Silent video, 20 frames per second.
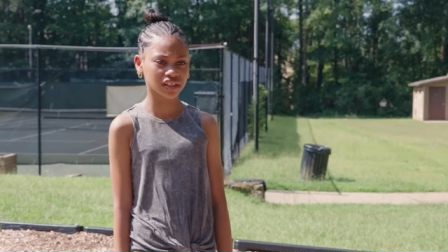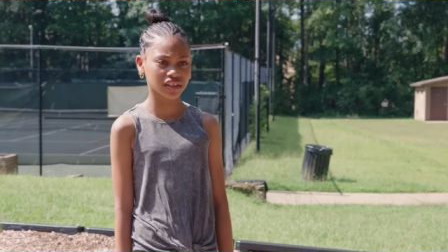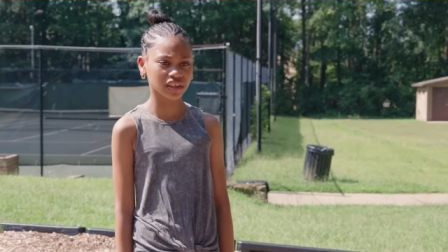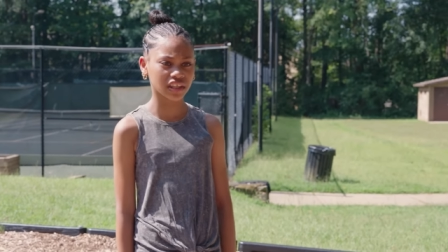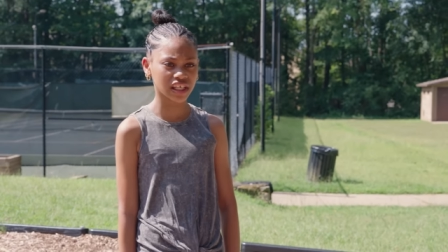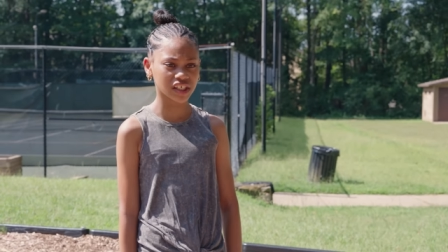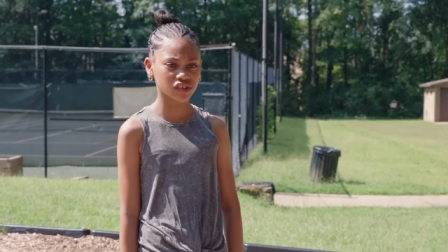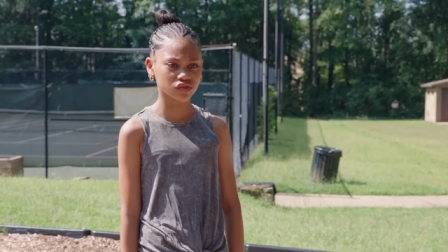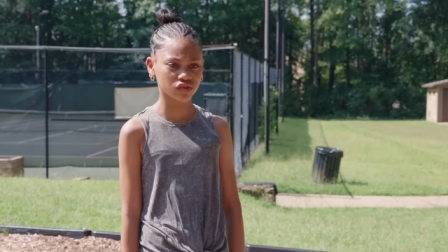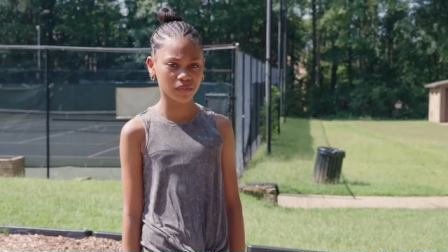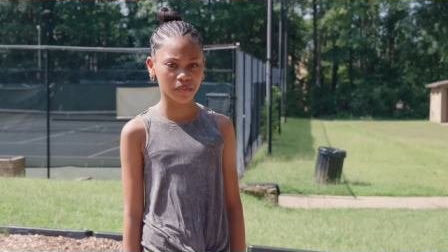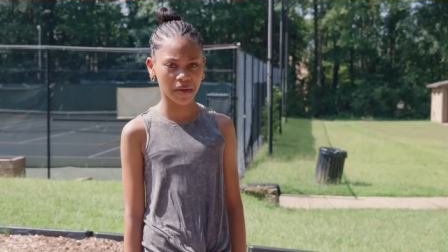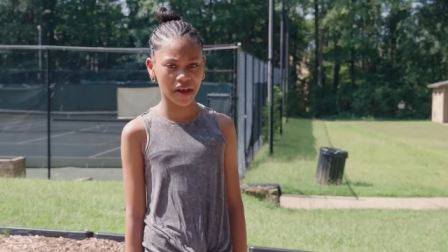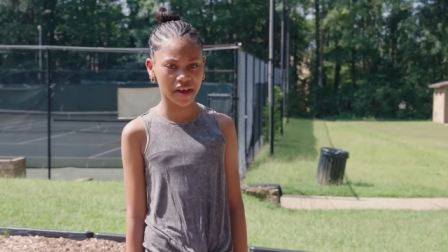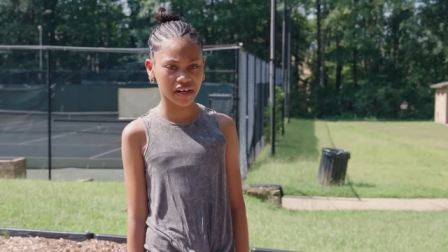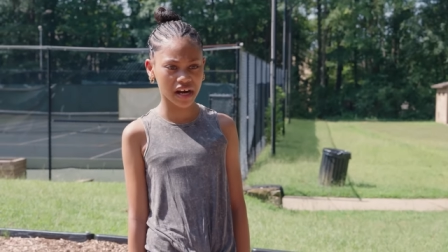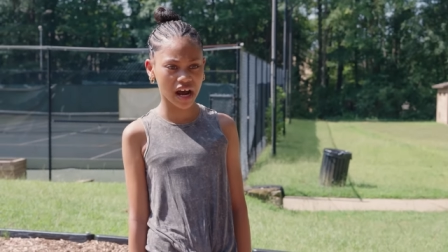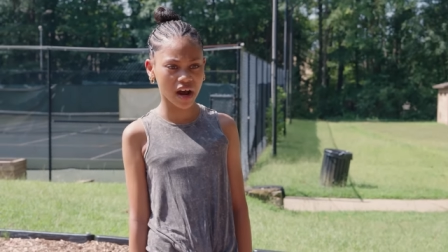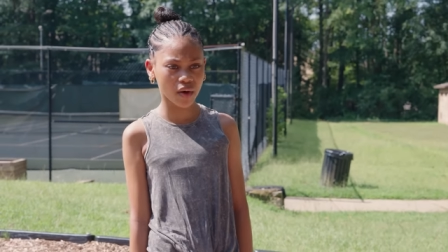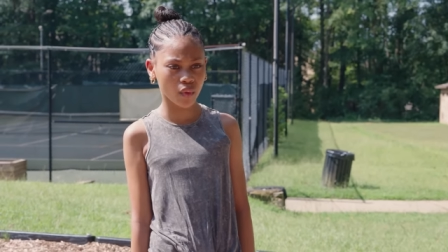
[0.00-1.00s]
things we
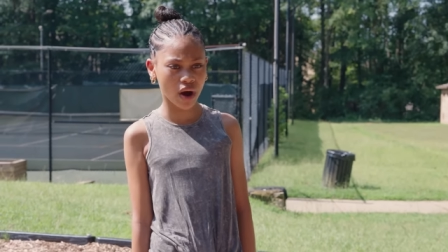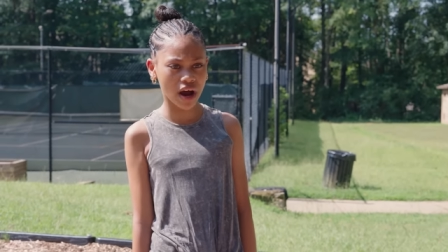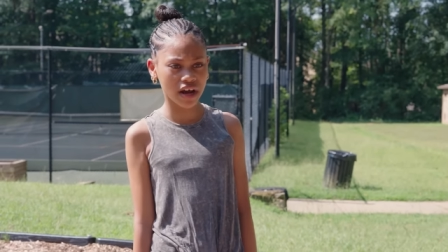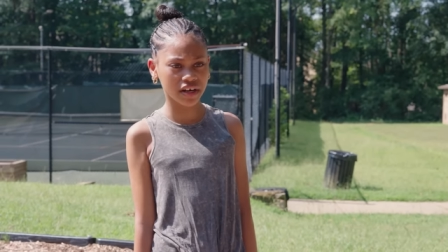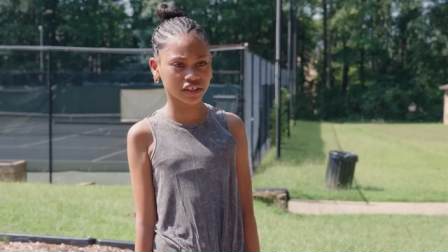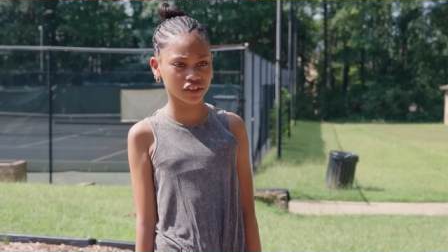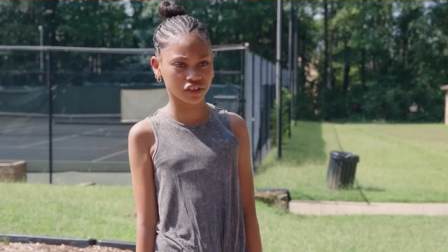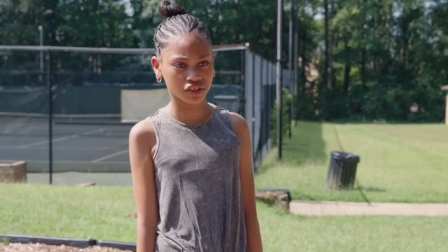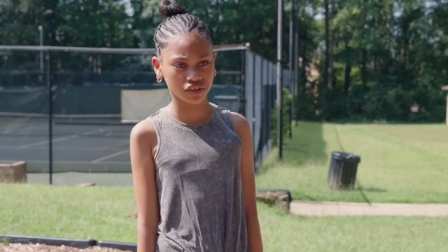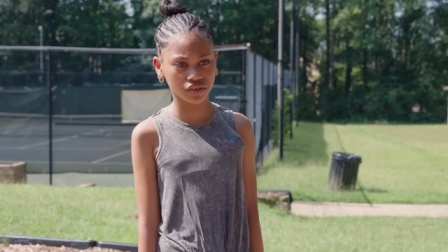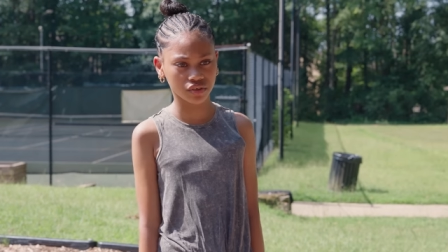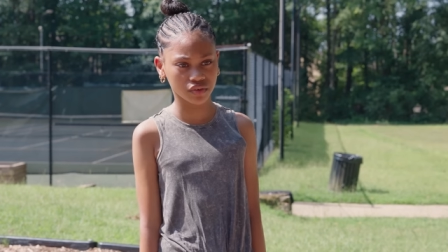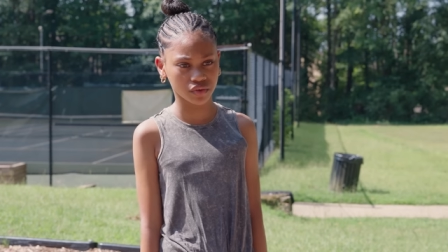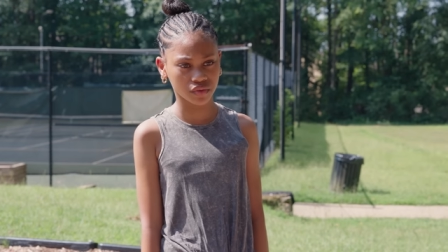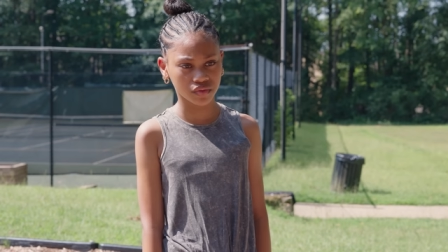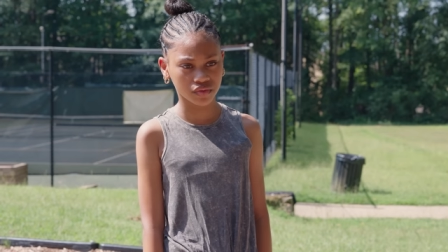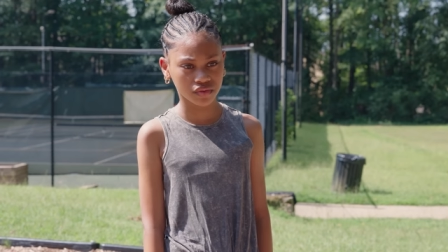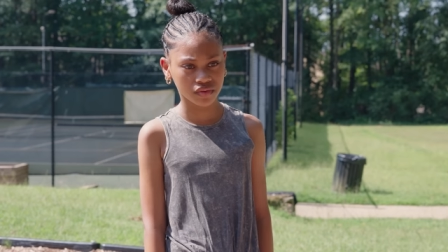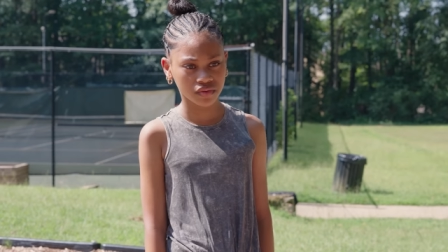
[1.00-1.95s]
may not want to do.